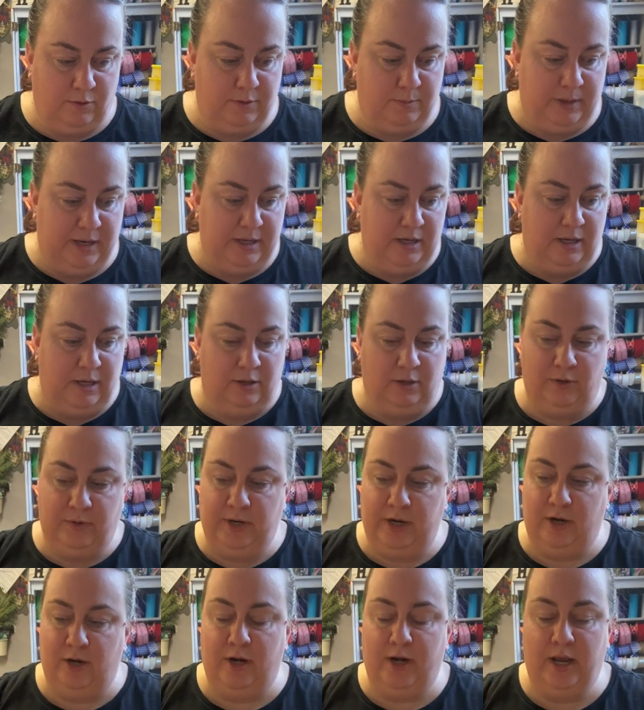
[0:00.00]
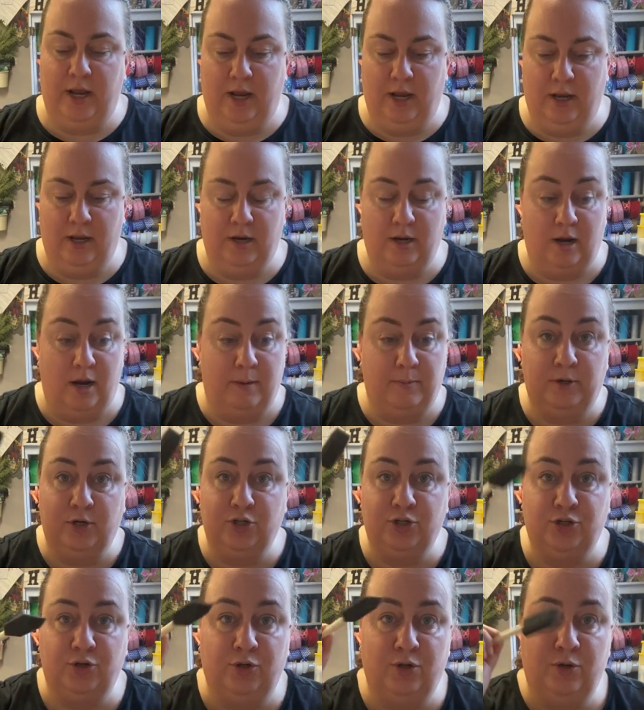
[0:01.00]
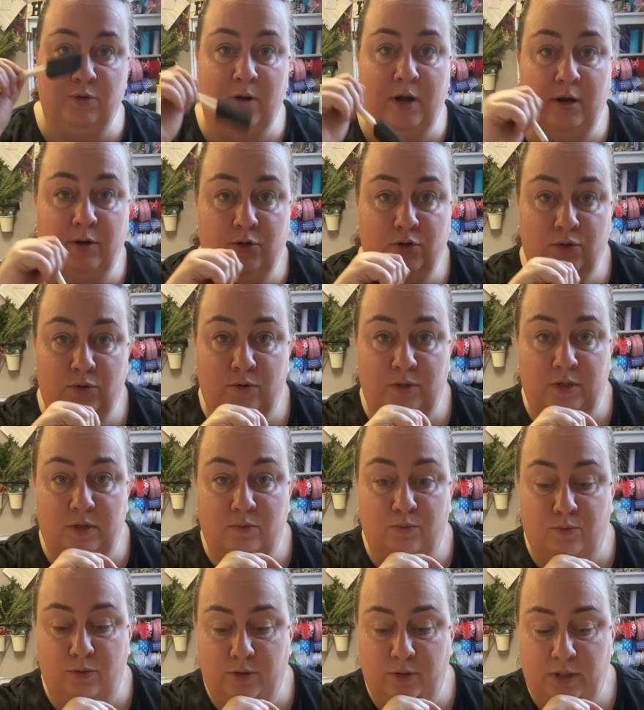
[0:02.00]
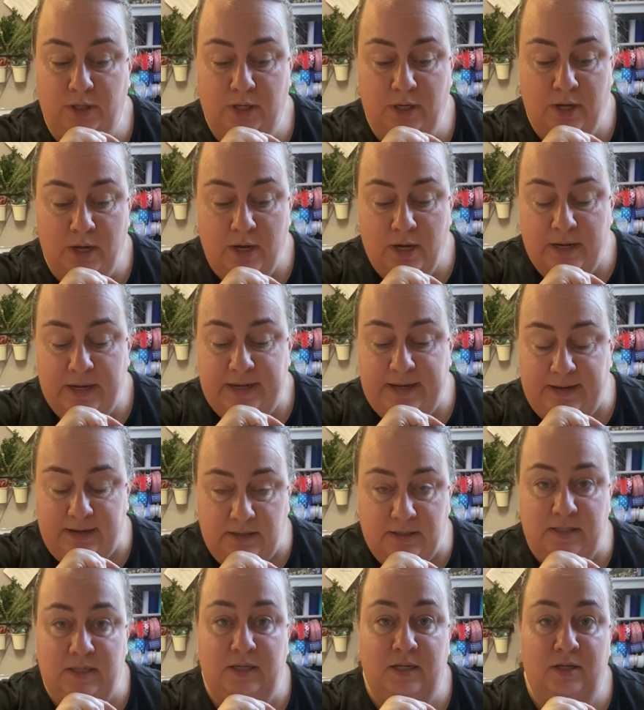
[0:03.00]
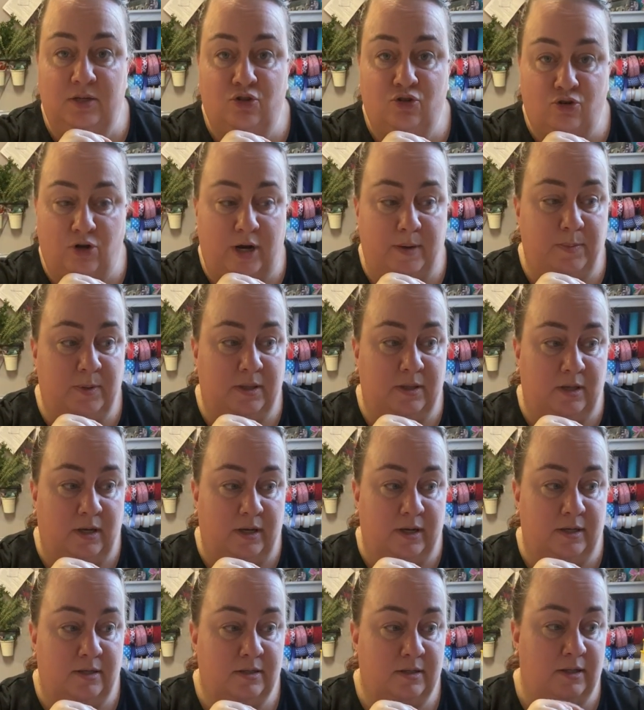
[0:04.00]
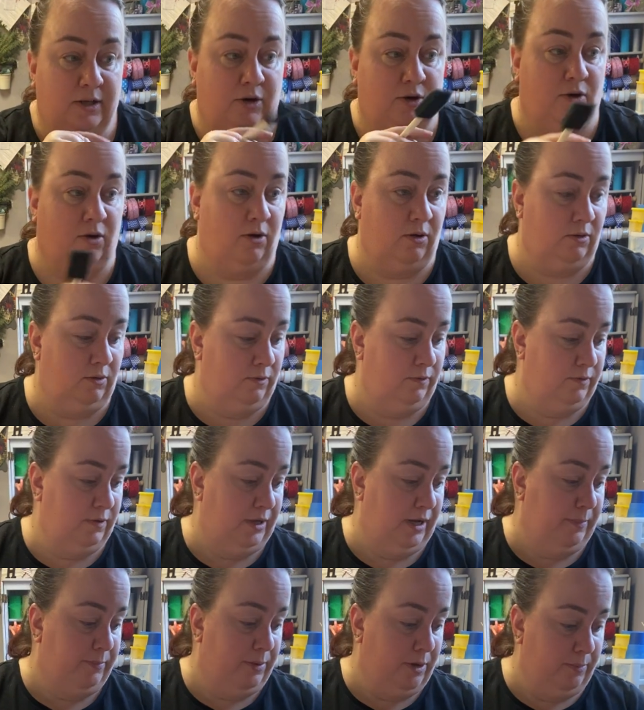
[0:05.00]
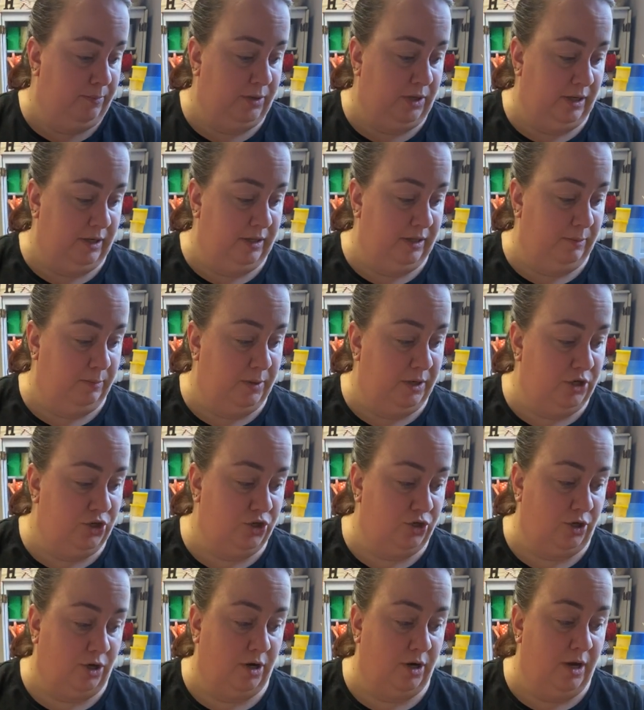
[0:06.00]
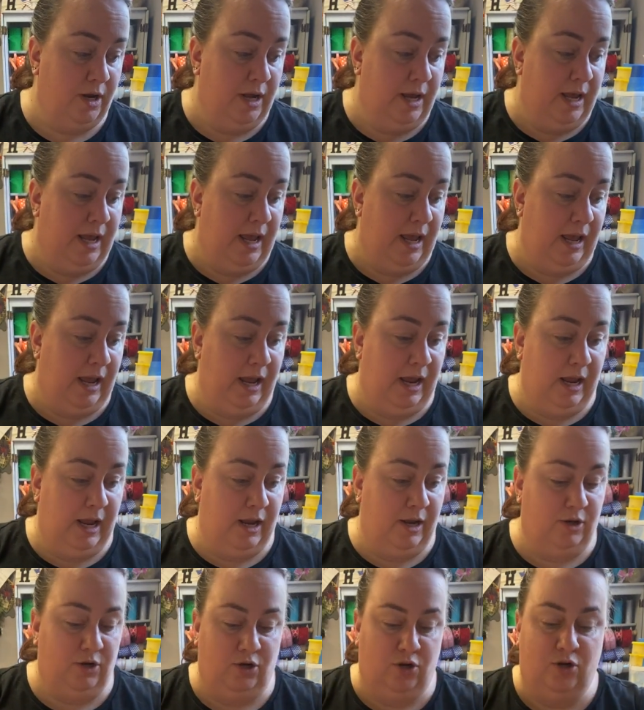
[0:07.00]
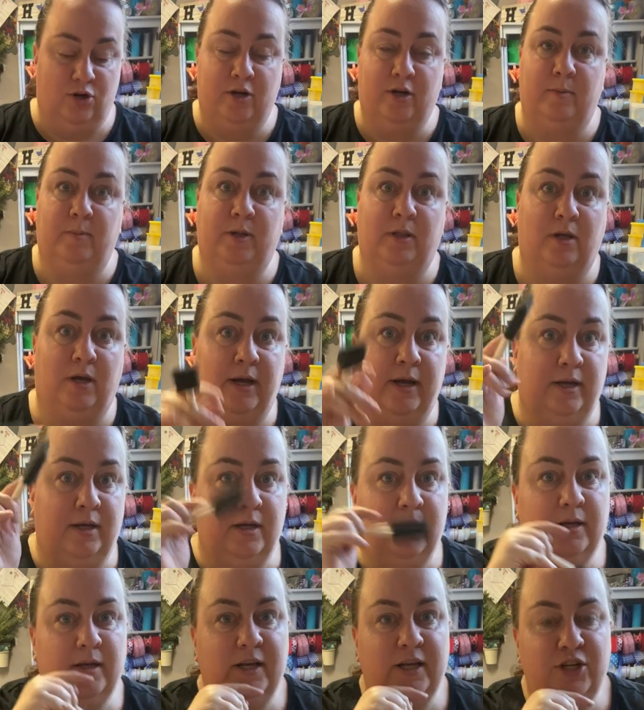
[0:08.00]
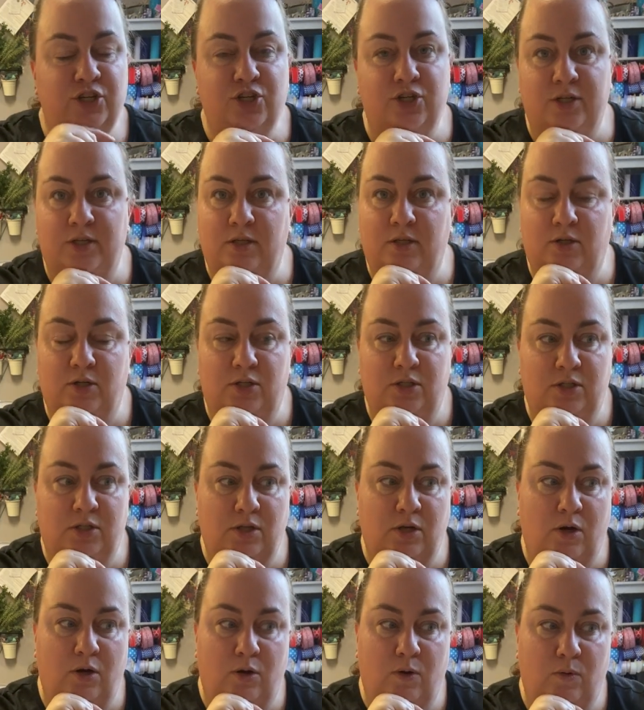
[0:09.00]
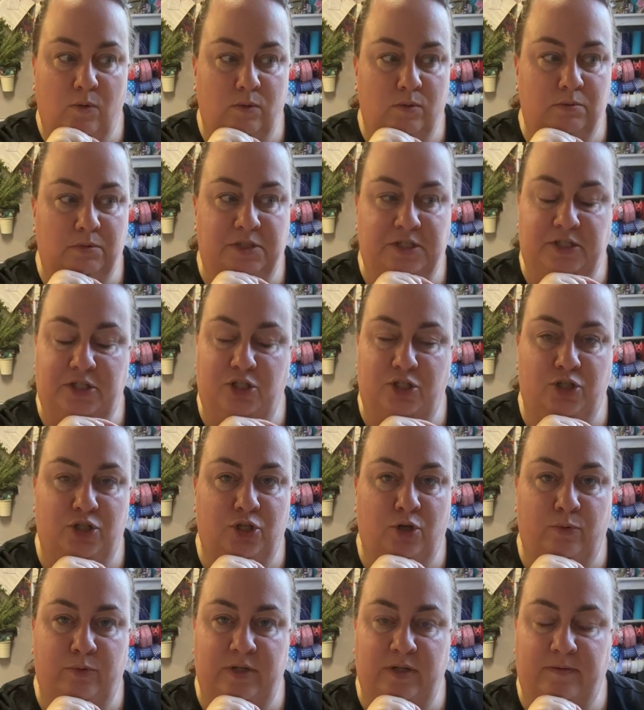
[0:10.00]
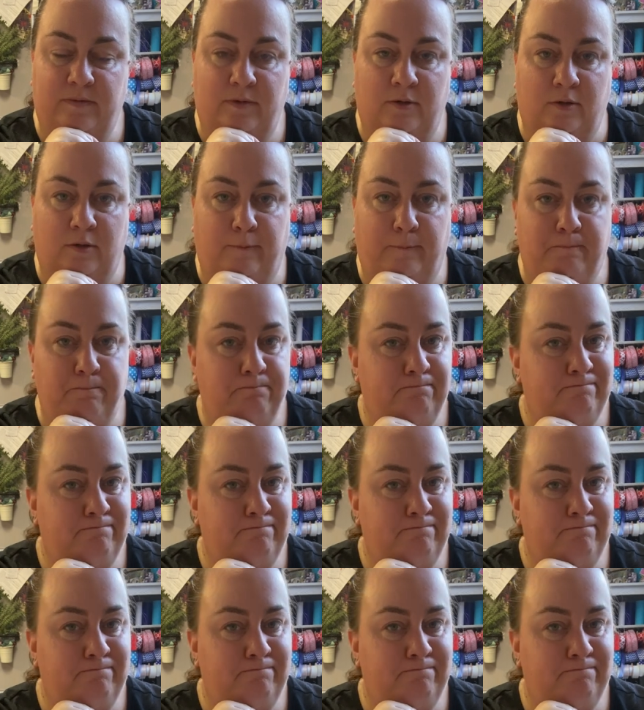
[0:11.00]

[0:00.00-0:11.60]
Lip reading: with my yellow here, and I'm gonna show you how to do these really easy stripey things that are all over that pumpkin in the picture. And you're gonna be like, it just looks it's so difficult.